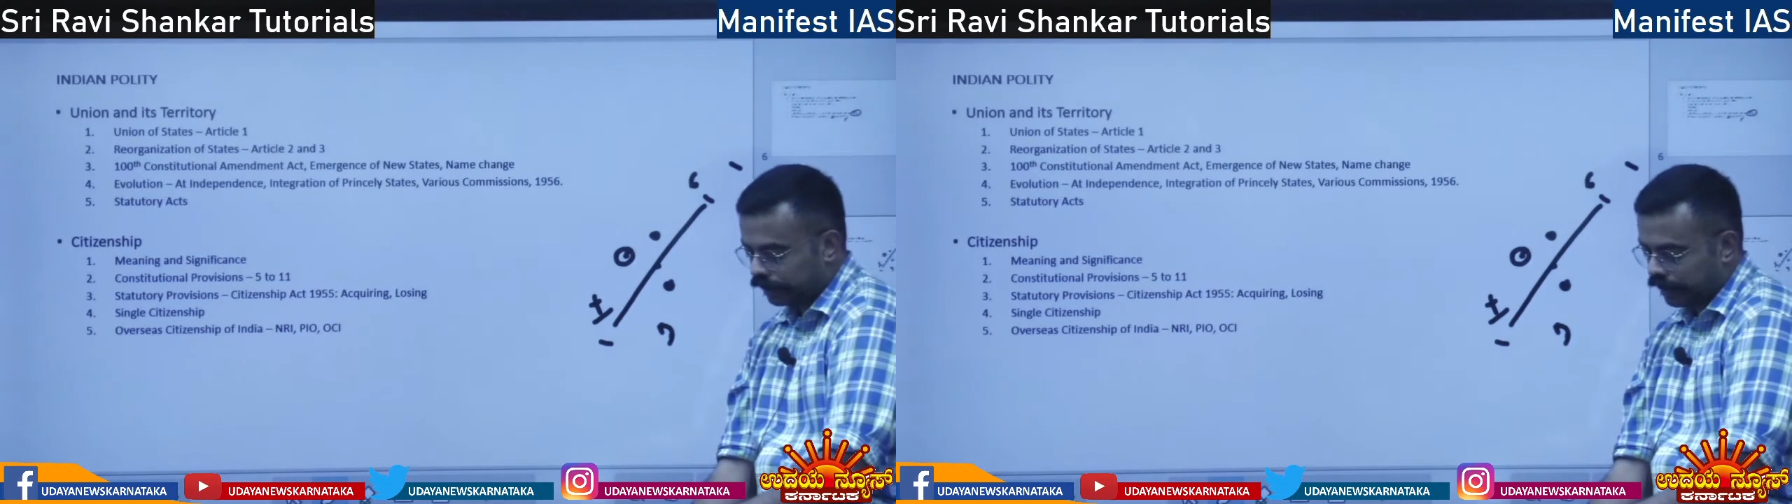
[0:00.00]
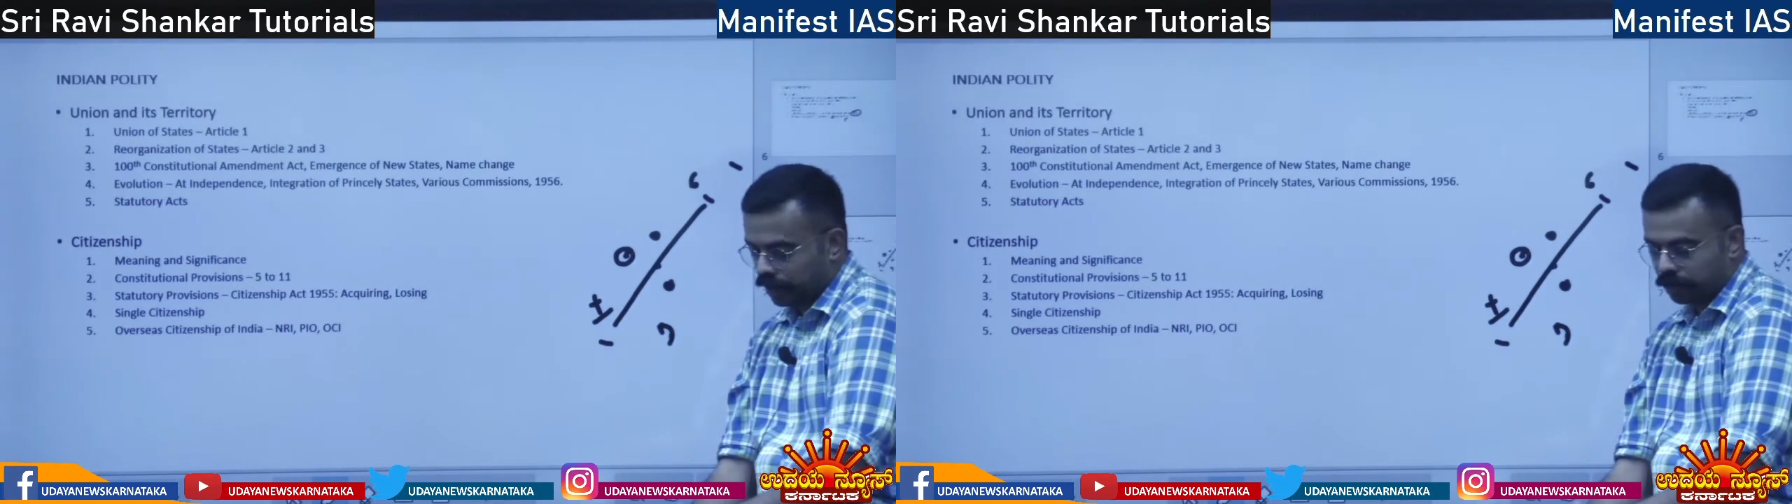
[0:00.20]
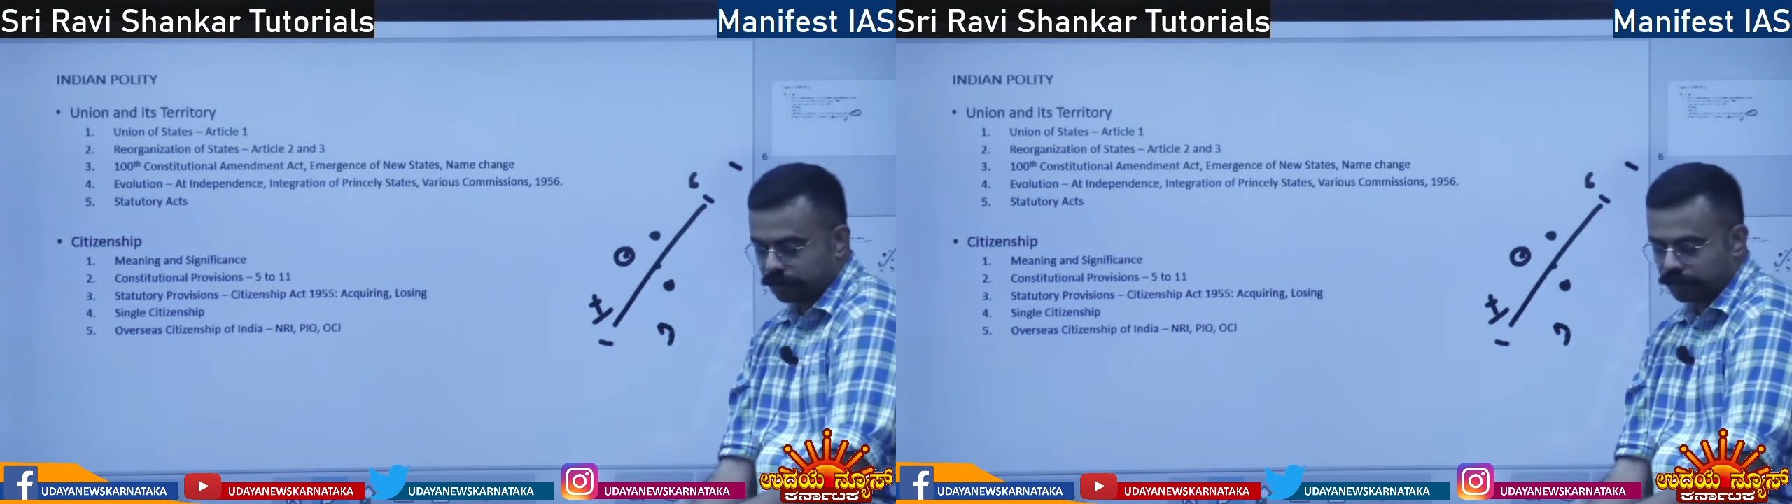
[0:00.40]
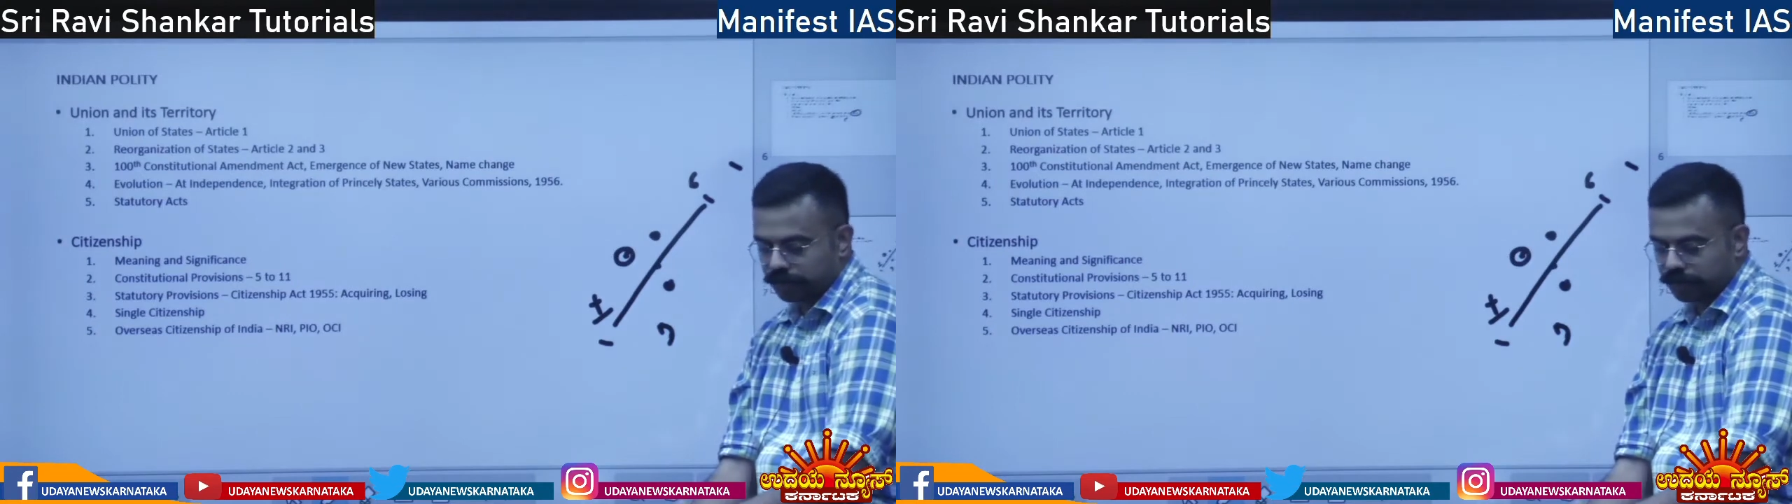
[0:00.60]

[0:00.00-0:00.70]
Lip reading: they also